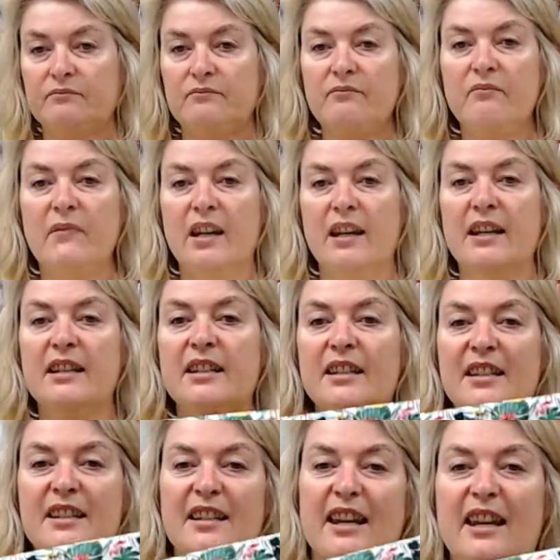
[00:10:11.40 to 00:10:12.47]
He did
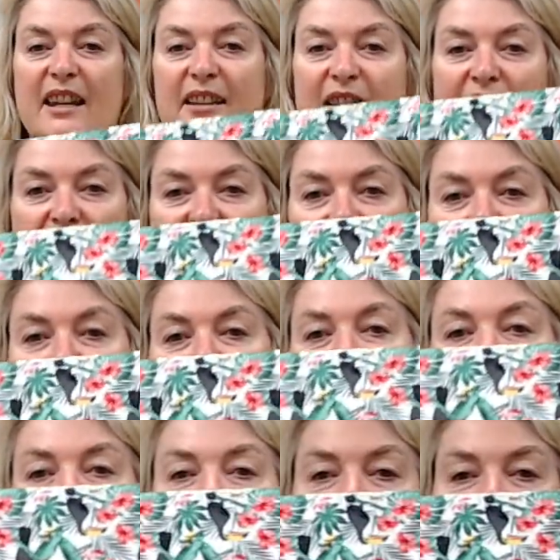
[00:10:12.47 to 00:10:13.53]
it in our
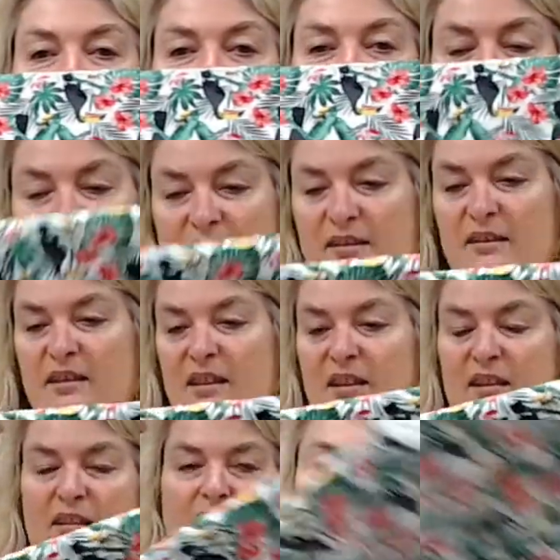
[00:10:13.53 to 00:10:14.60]
toucan
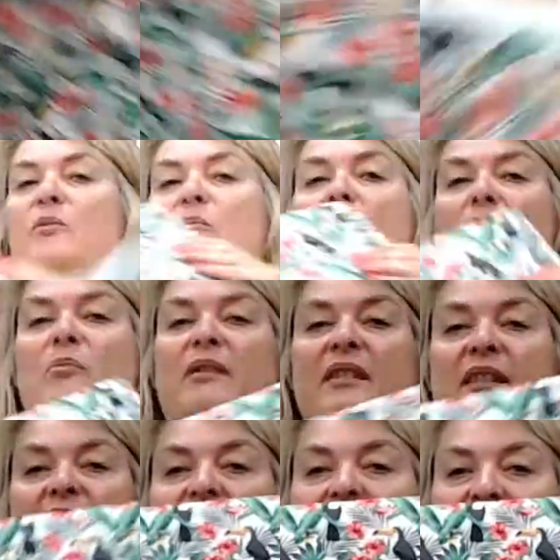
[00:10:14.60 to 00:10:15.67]
cotton poplin,
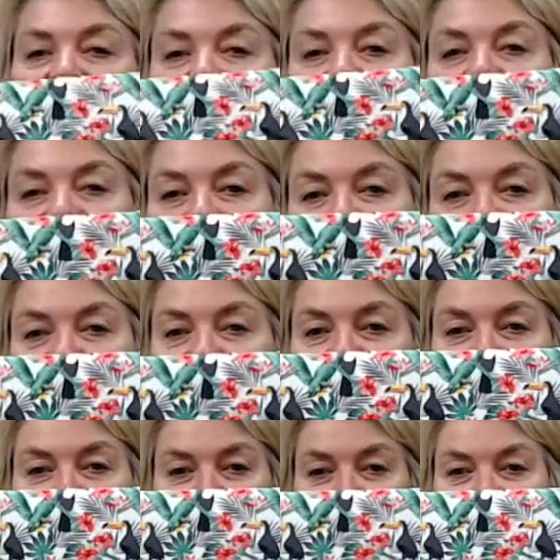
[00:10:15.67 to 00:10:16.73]

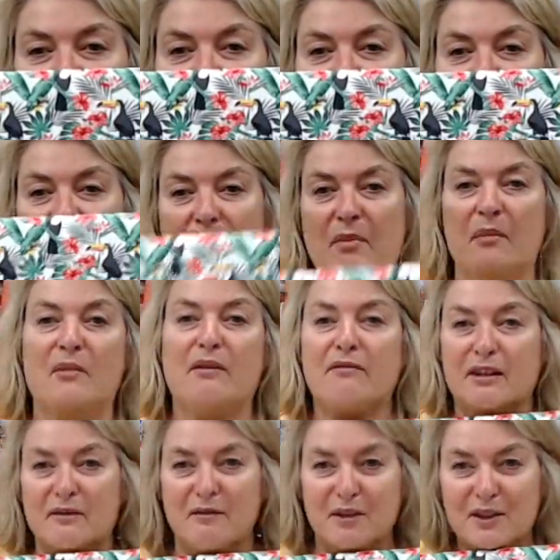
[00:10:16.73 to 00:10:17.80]
and I met my
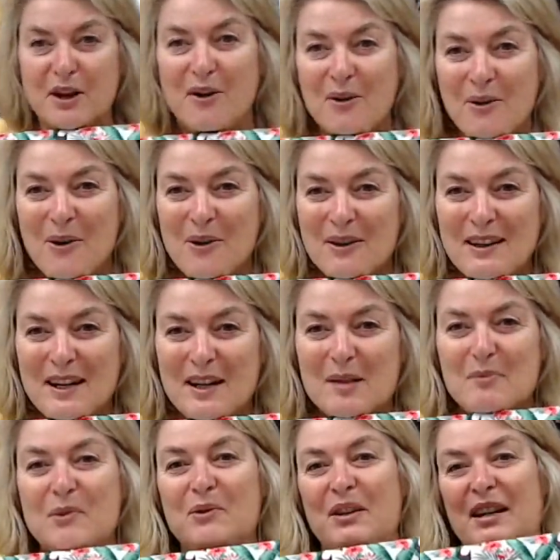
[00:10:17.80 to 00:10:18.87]
friend for a dog walk the next
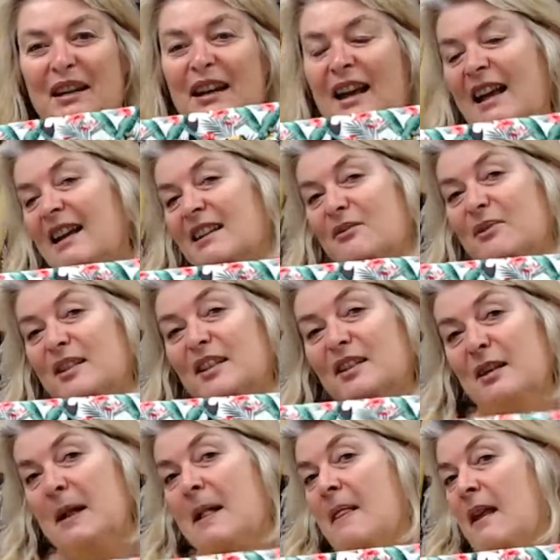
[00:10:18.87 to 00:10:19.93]
morning, and we said
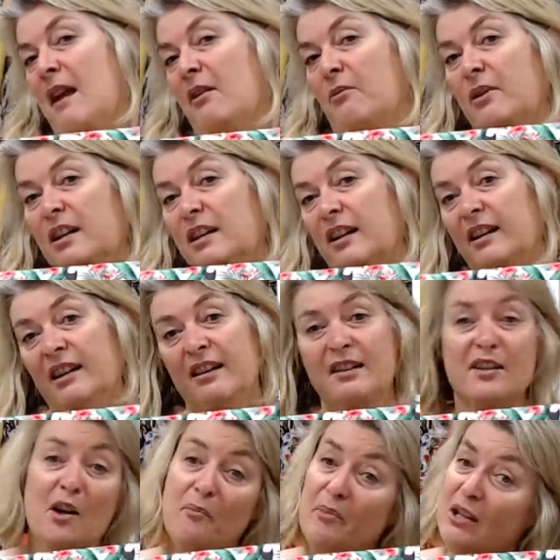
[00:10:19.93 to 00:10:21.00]
we like it as
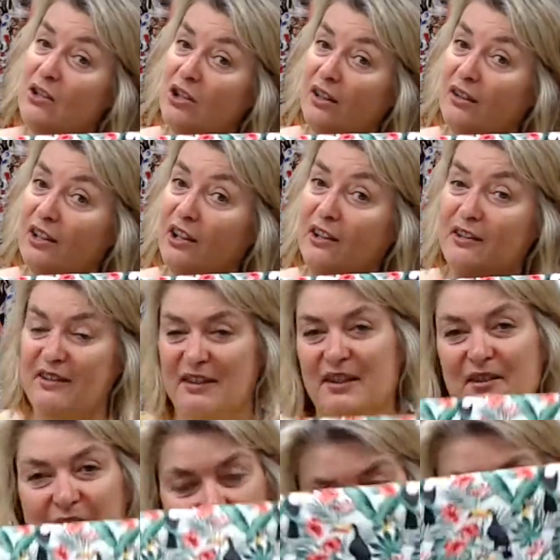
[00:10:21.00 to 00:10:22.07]
our beach hut curtains,
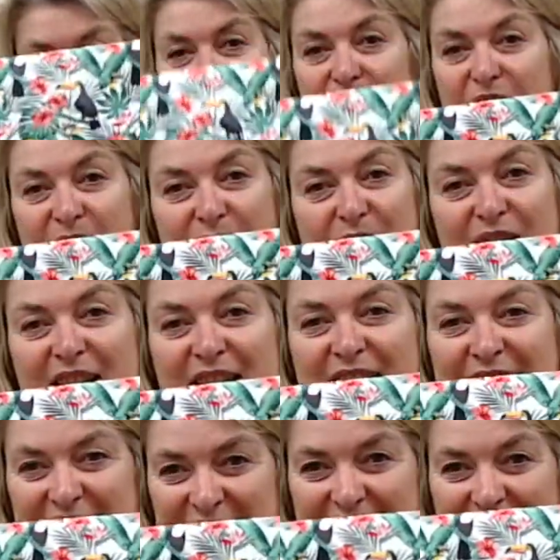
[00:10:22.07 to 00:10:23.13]
which is what it
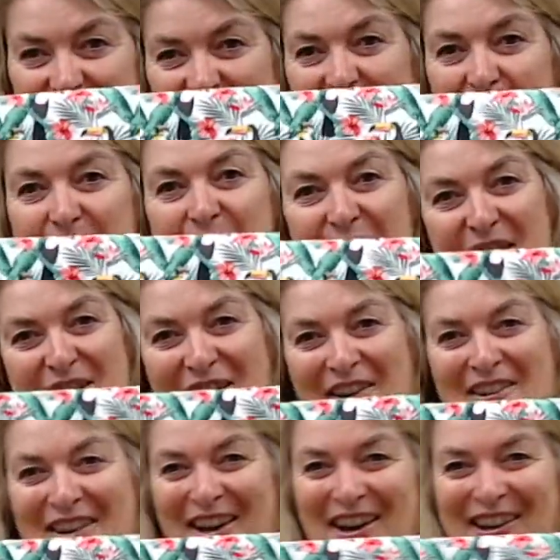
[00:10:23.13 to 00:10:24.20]
is. It is our beach hut
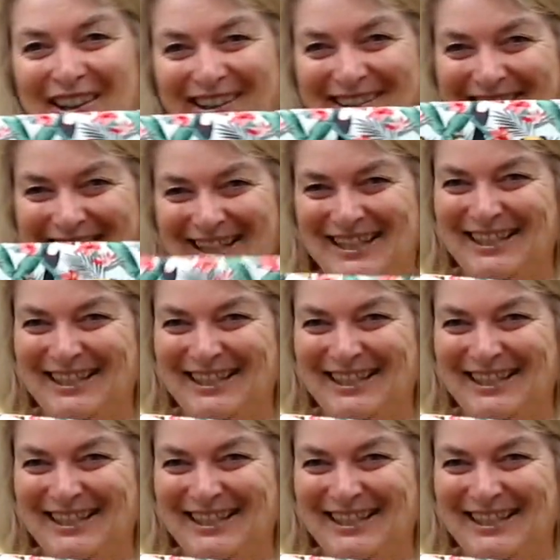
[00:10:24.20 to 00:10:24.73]
curtains.